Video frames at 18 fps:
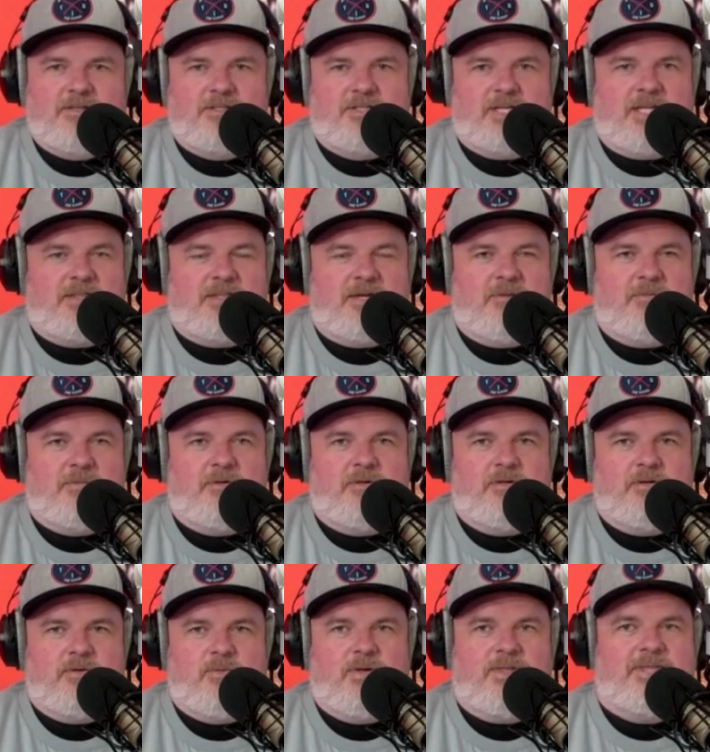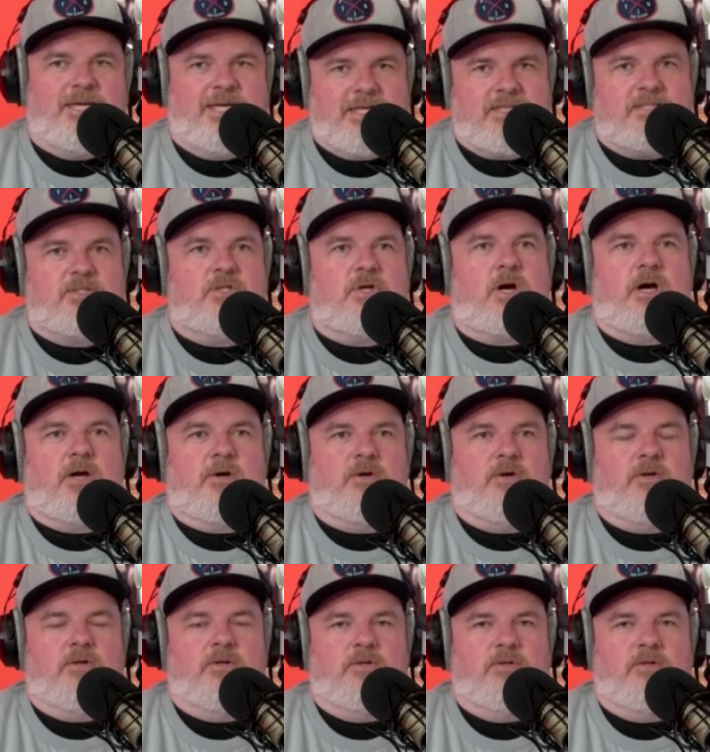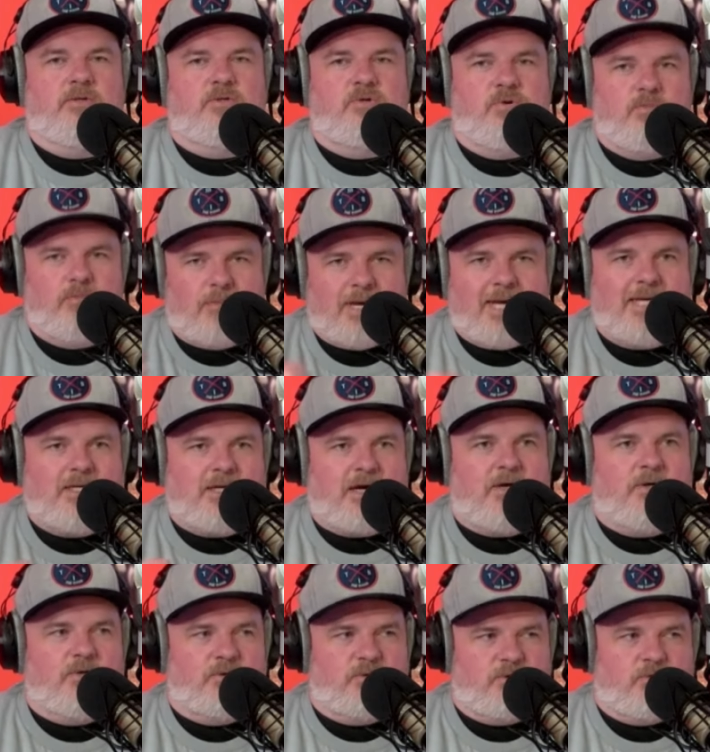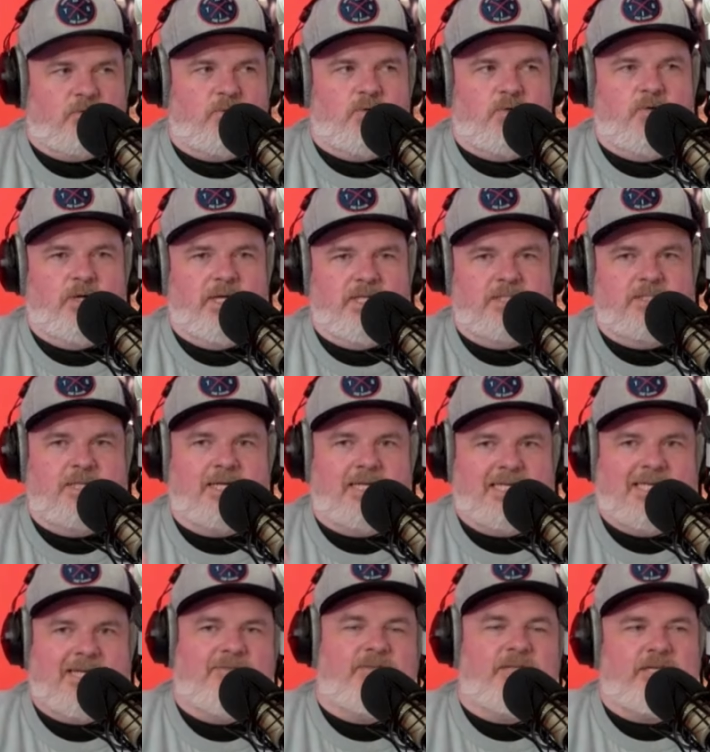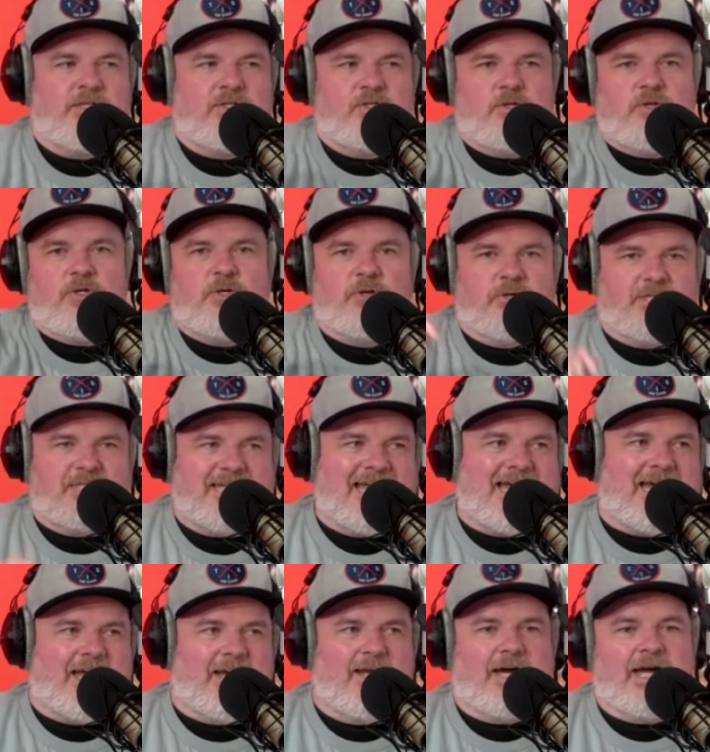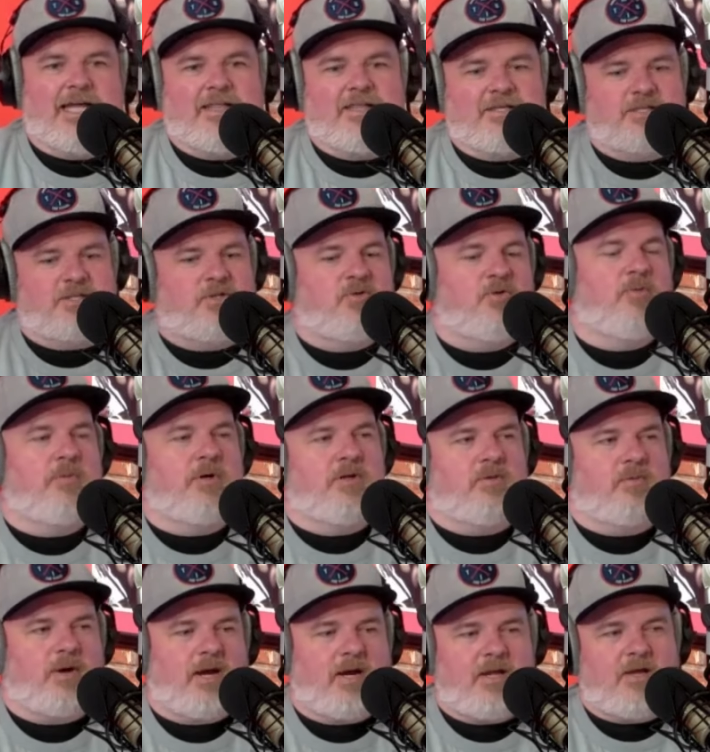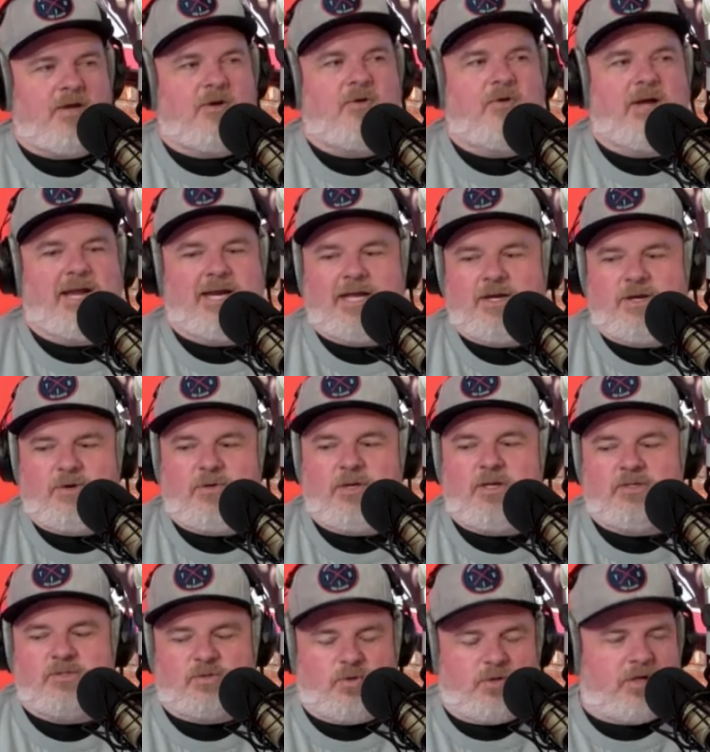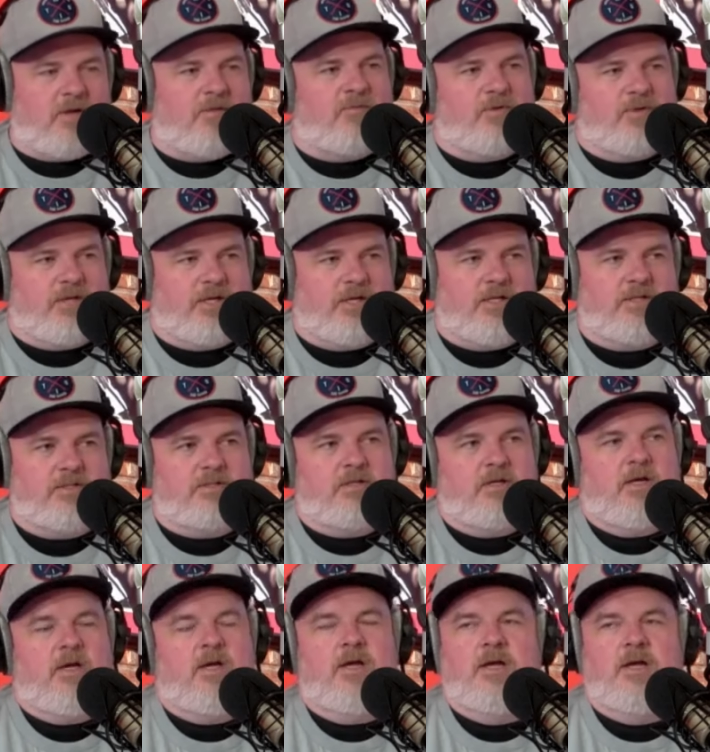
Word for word: sent them with his daughter to my daughter's school and said, Give these to your dad. I listened to him on the radio and I know he is looking for these.